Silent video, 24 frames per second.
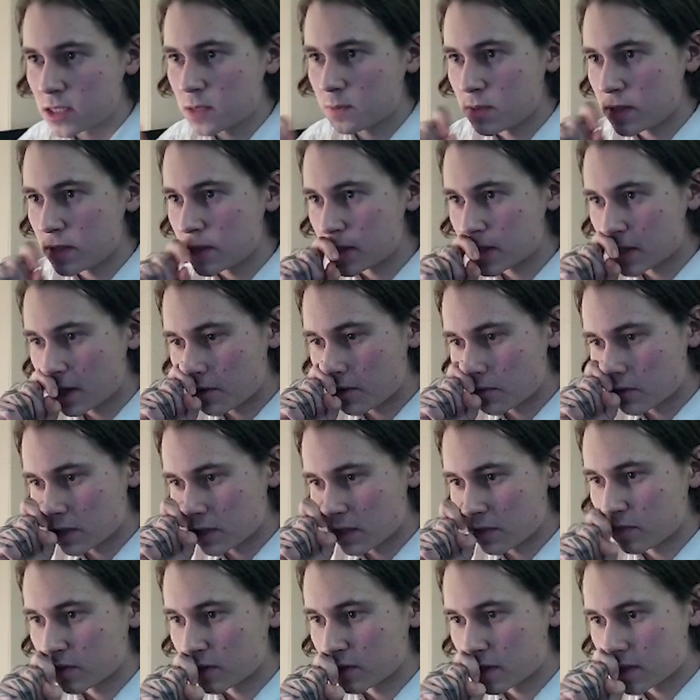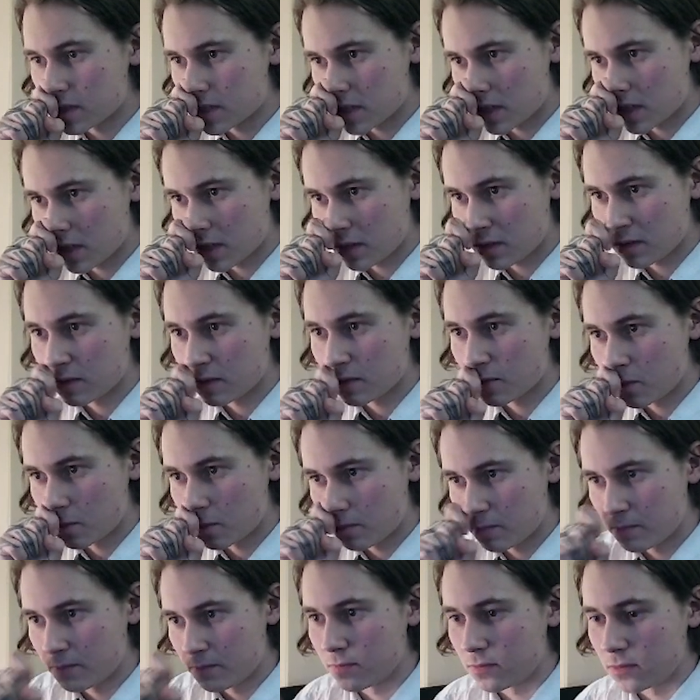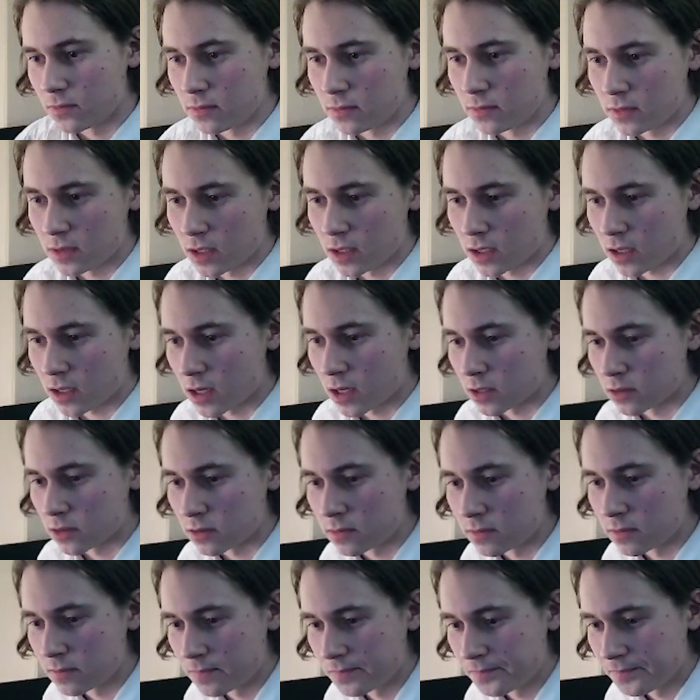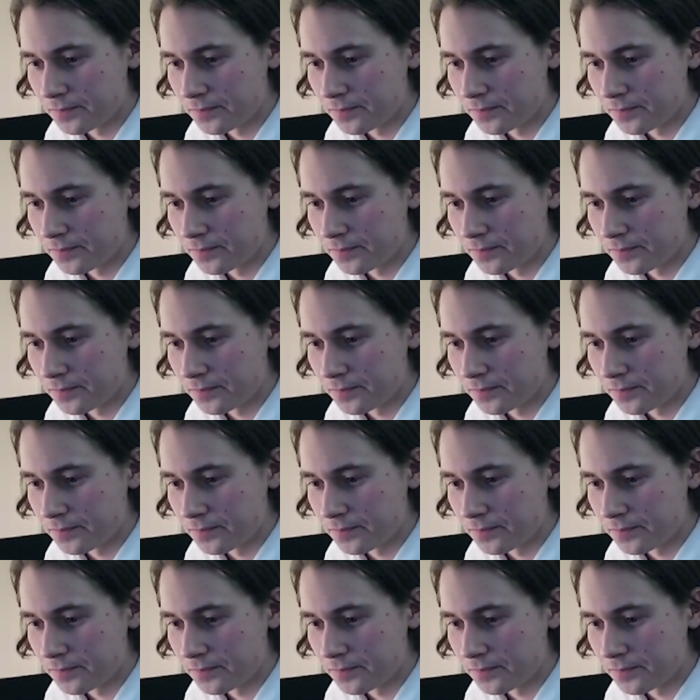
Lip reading: piece, I would definitely say, again,